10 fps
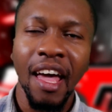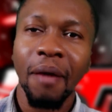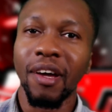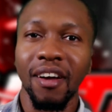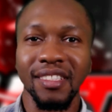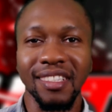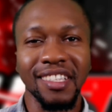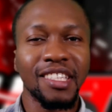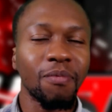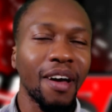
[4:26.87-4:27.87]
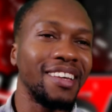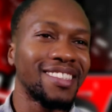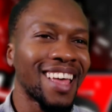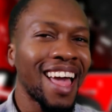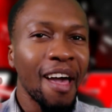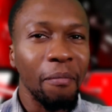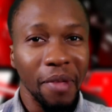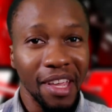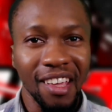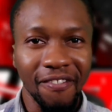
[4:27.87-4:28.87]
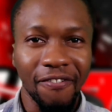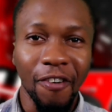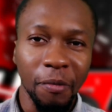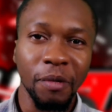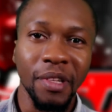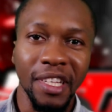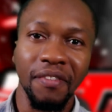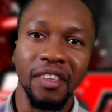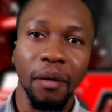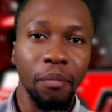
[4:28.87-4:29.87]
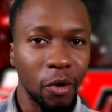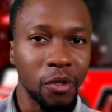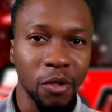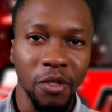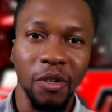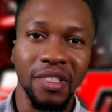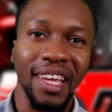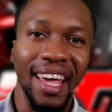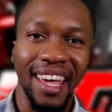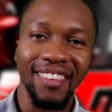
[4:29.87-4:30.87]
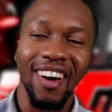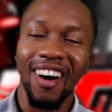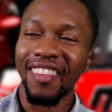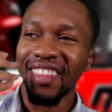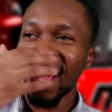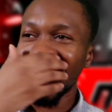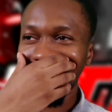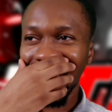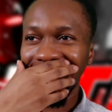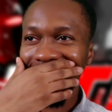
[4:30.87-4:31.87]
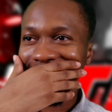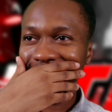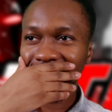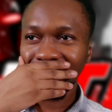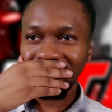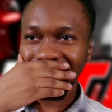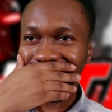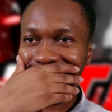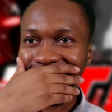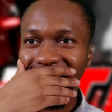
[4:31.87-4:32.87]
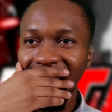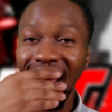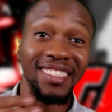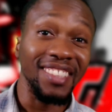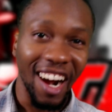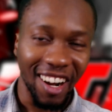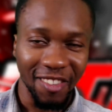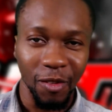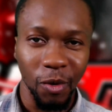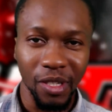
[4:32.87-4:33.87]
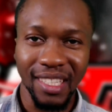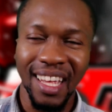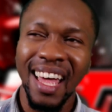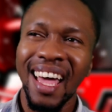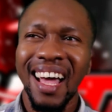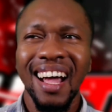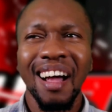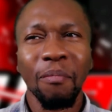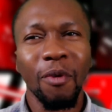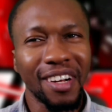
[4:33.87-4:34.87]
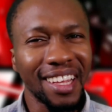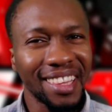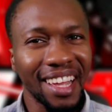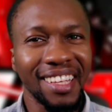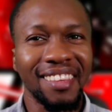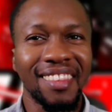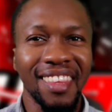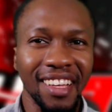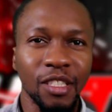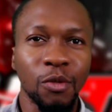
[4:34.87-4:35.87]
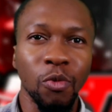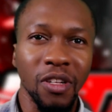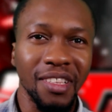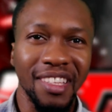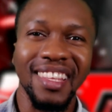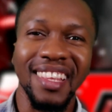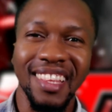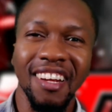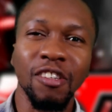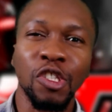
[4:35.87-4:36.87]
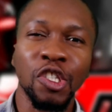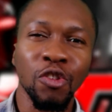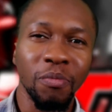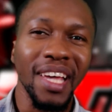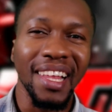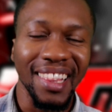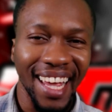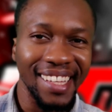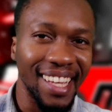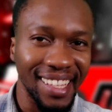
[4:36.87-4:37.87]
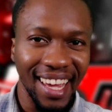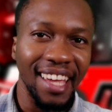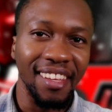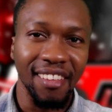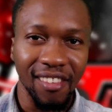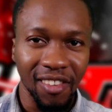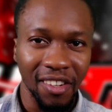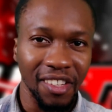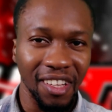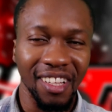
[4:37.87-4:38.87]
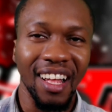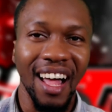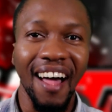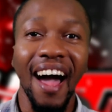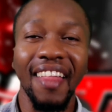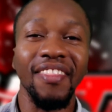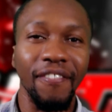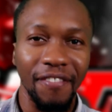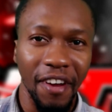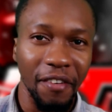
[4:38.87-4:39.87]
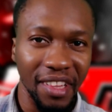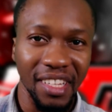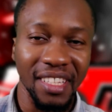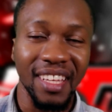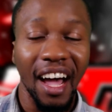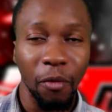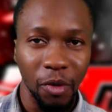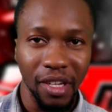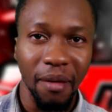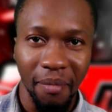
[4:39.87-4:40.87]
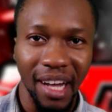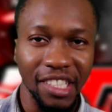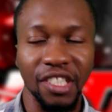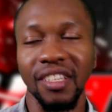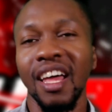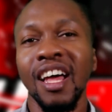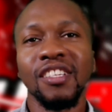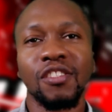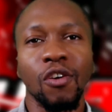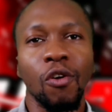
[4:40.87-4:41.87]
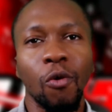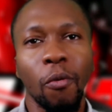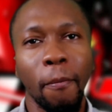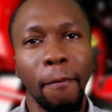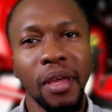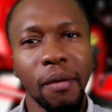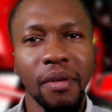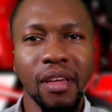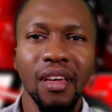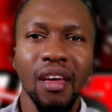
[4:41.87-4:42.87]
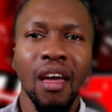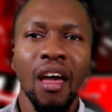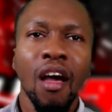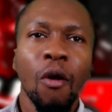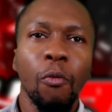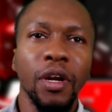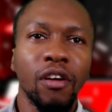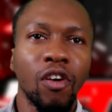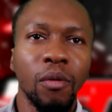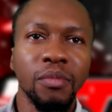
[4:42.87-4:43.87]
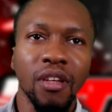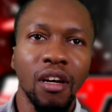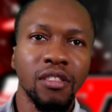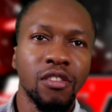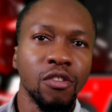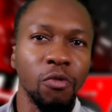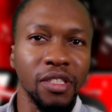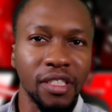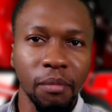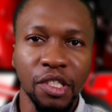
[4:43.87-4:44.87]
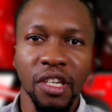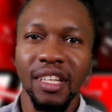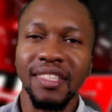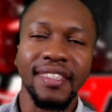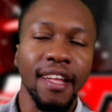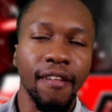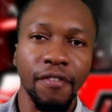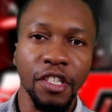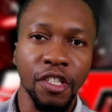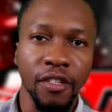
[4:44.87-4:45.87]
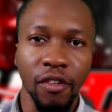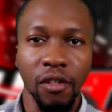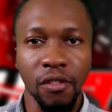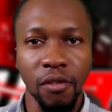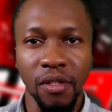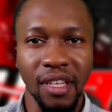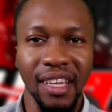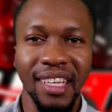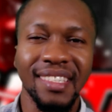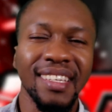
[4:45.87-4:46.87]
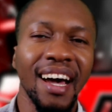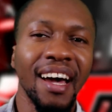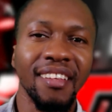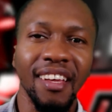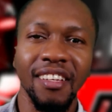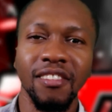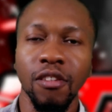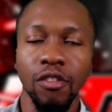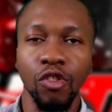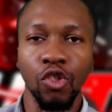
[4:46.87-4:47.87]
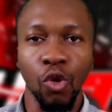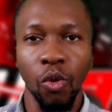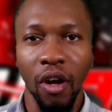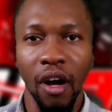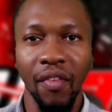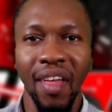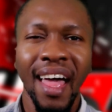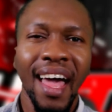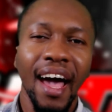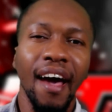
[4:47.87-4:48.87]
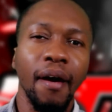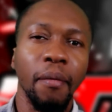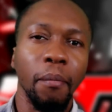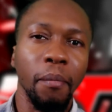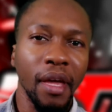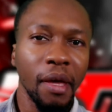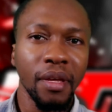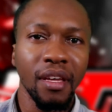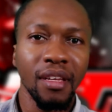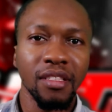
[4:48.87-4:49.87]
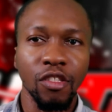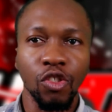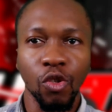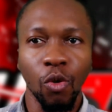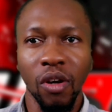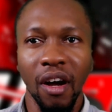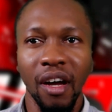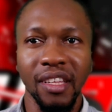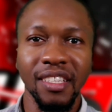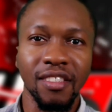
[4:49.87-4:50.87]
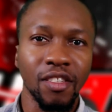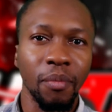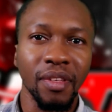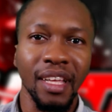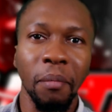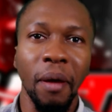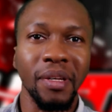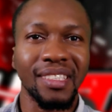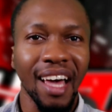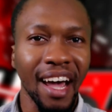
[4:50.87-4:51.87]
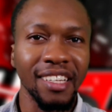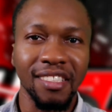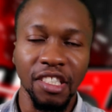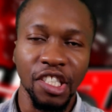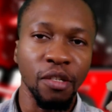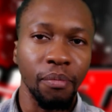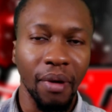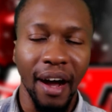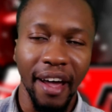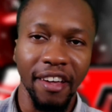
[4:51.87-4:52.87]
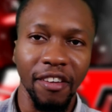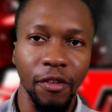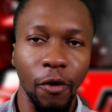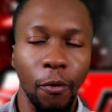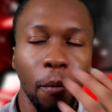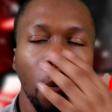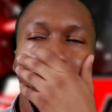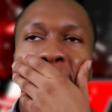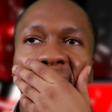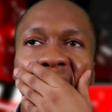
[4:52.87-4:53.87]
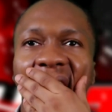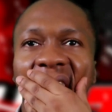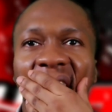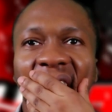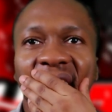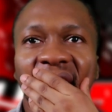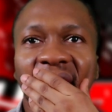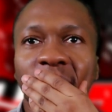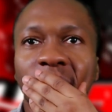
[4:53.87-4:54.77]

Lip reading: because despite me firmly believing that Boruto is going to end on, like, a dark note, more than likely things will, there should be a light at the end of the tunnel. At the very least, I would imagine. So maybe when it comes on to the redemption and salvation of the Otsutsuki, it's tied into the Jougan. And maybe the Jougan is something that might be tied to Shibai, you know? And